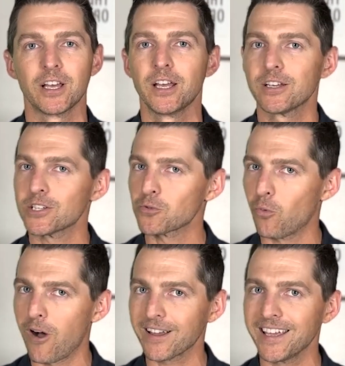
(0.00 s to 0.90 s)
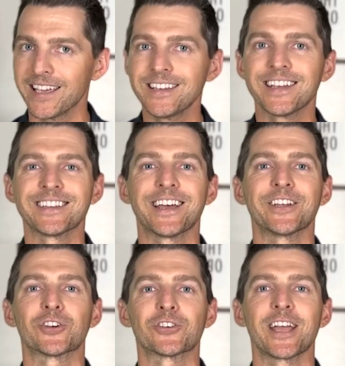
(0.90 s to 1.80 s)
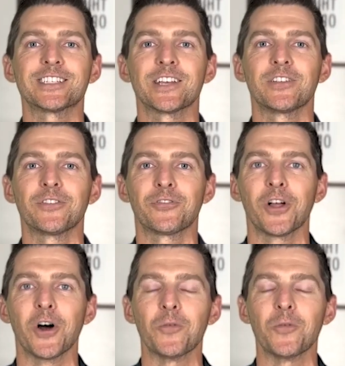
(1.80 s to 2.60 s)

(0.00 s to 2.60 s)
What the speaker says: Just walk in and let your creativity flow.